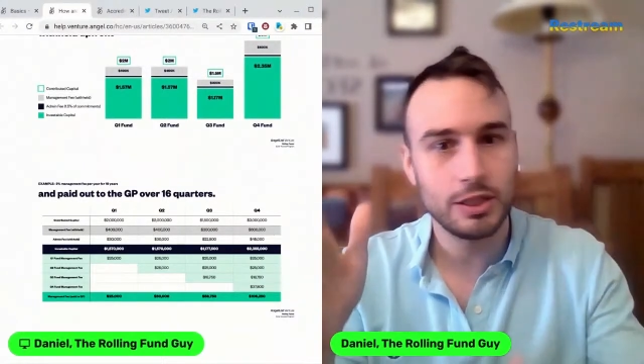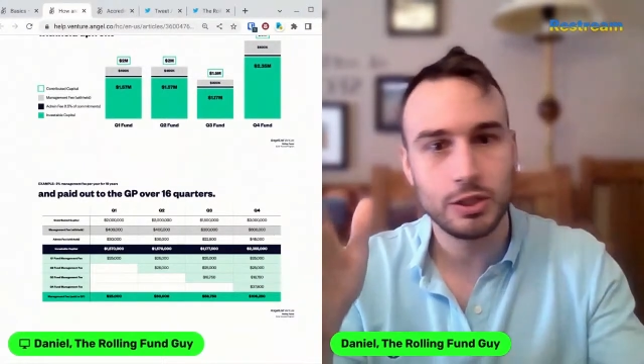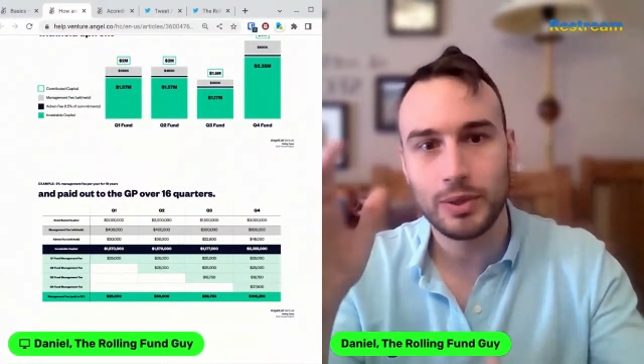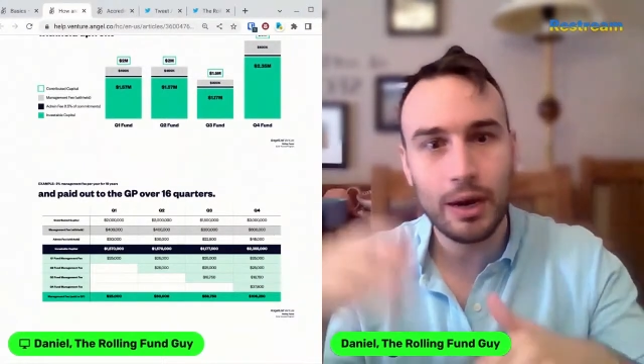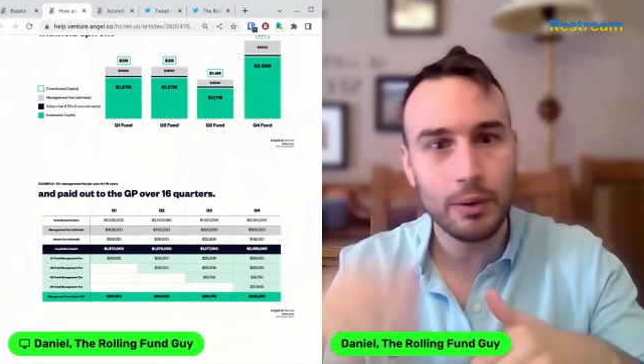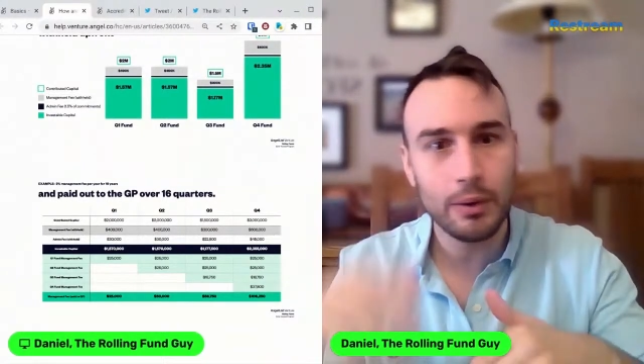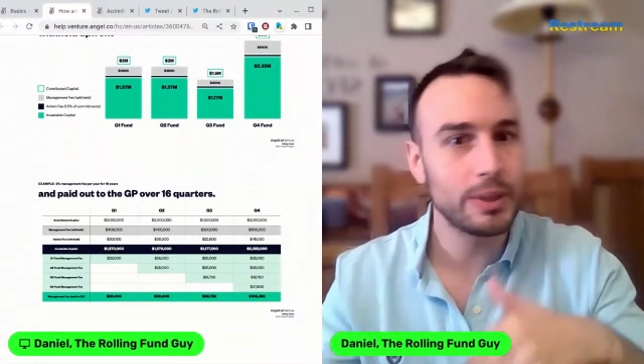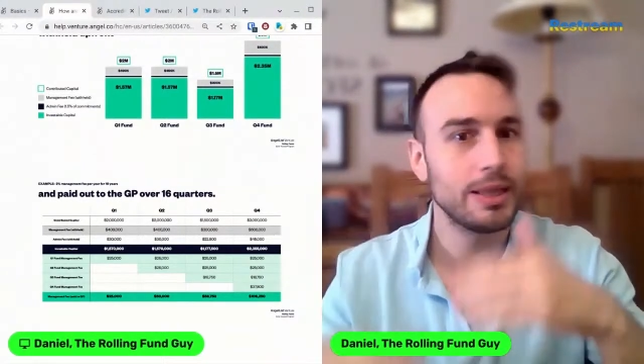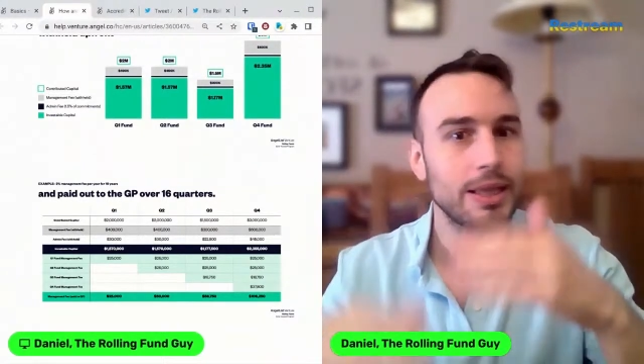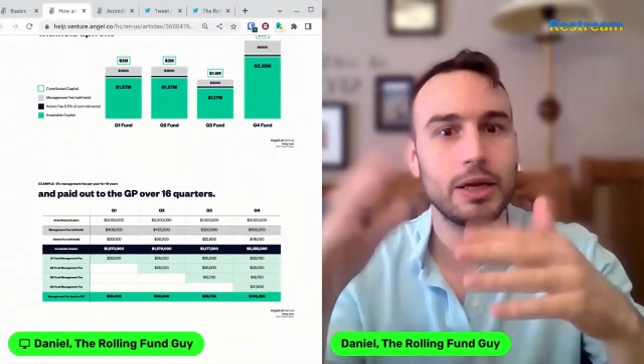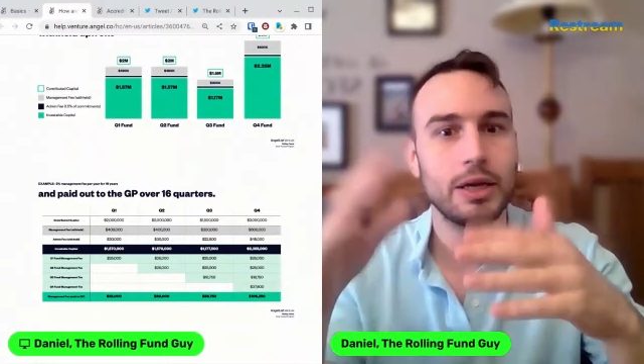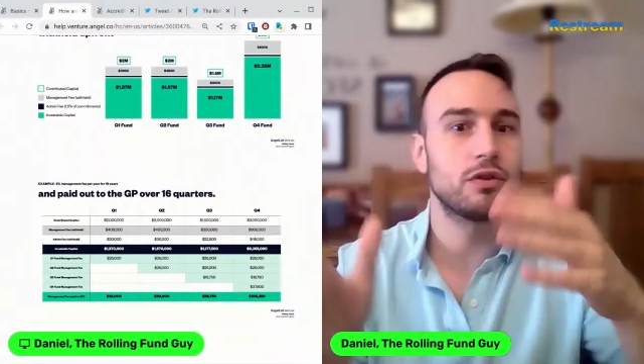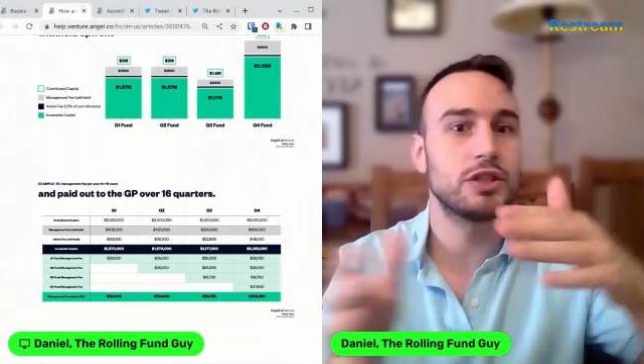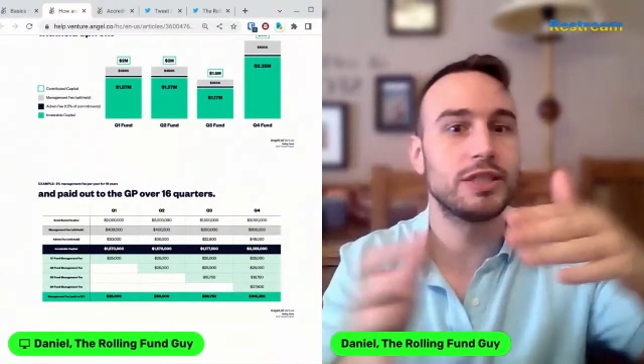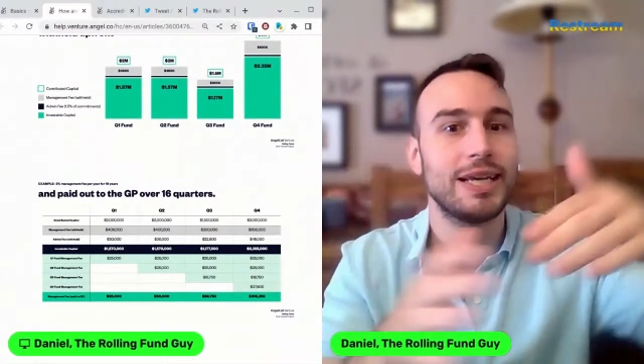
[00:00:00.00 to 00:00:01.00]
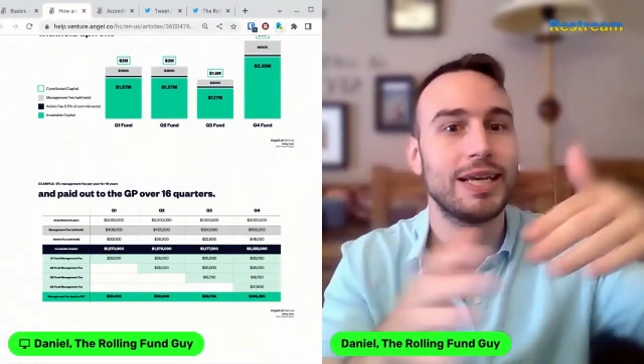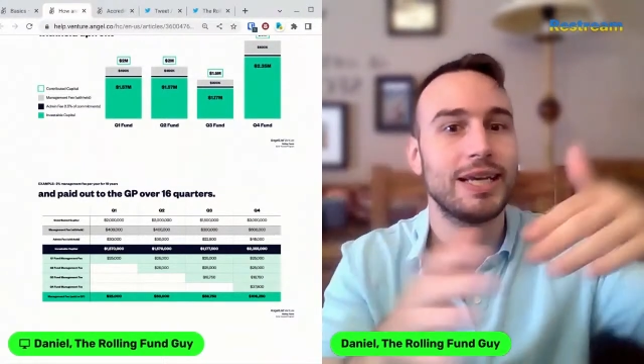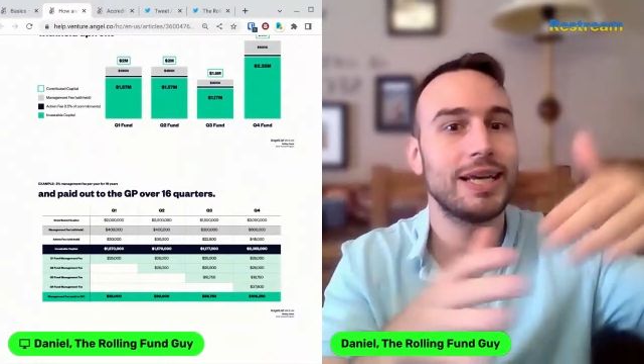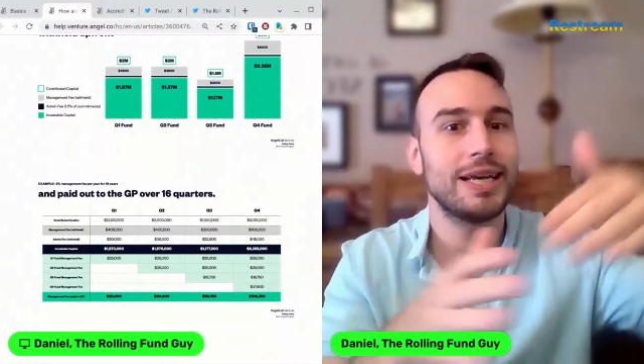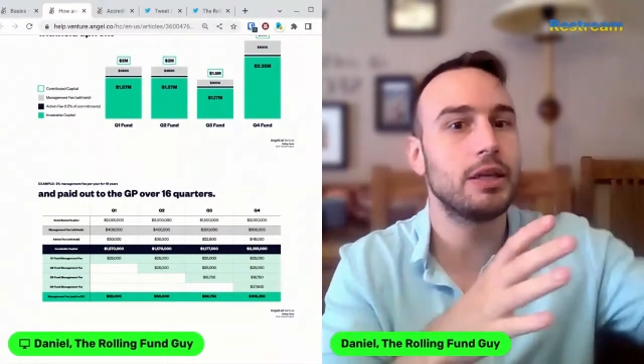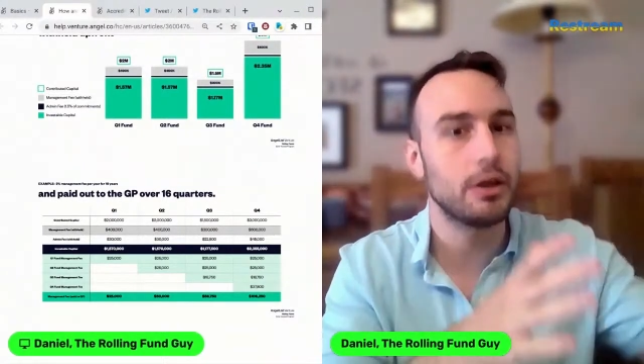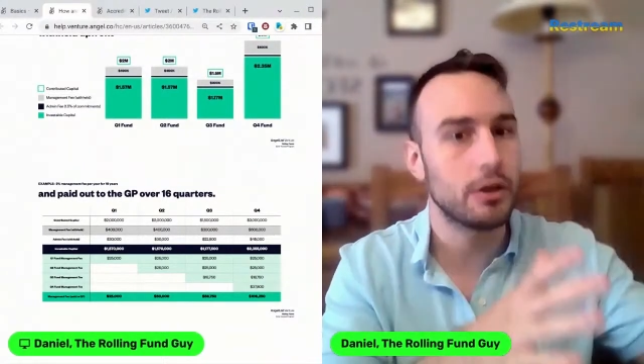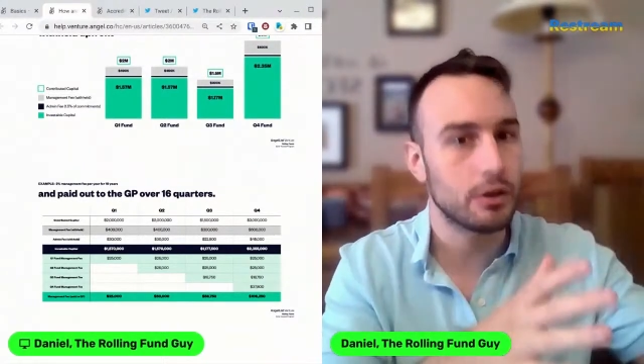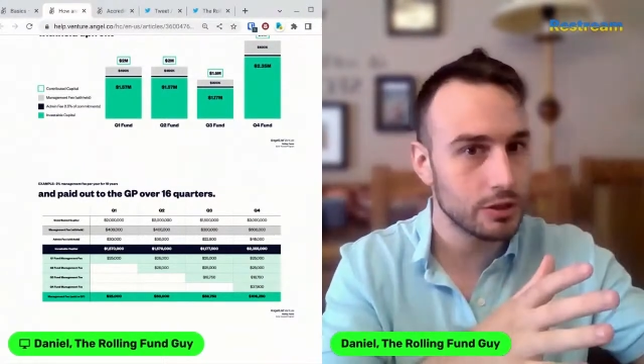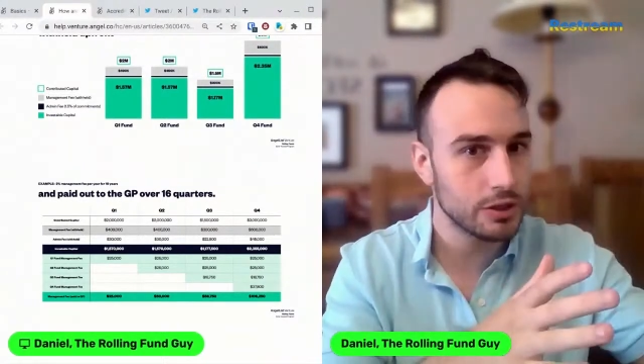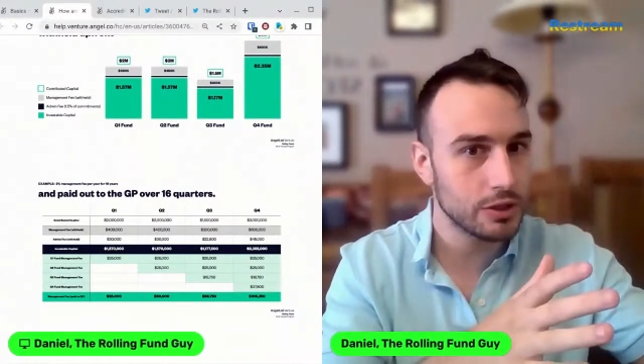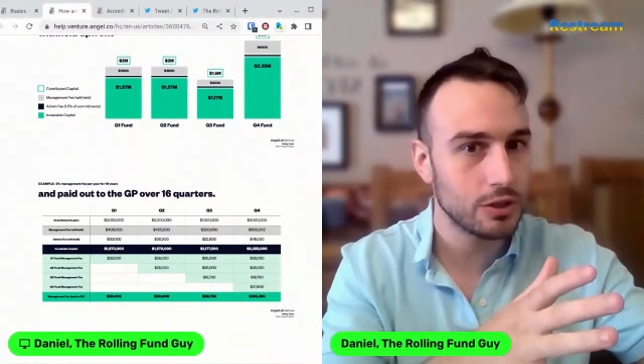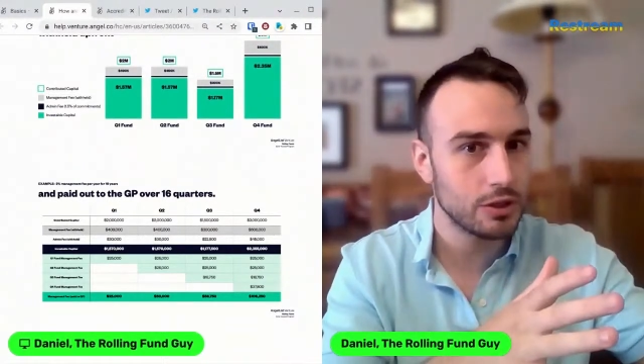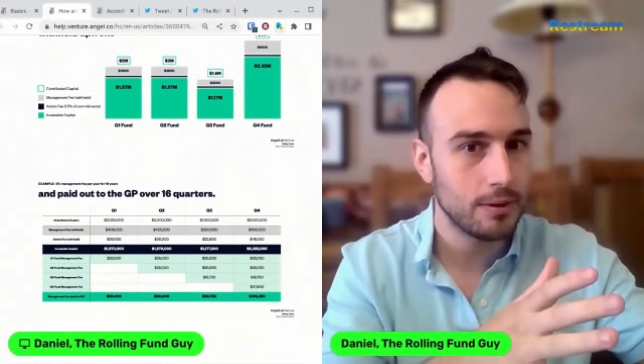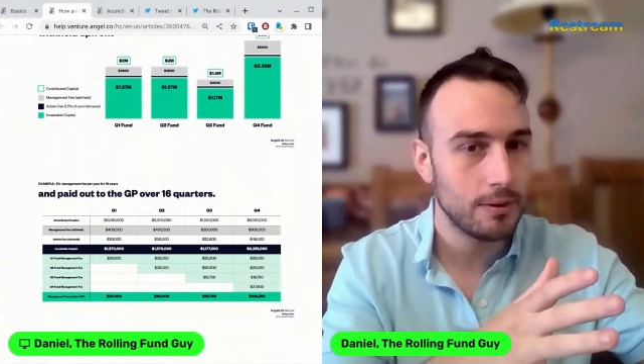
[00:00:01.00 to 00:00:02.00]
calculate it over 10 years.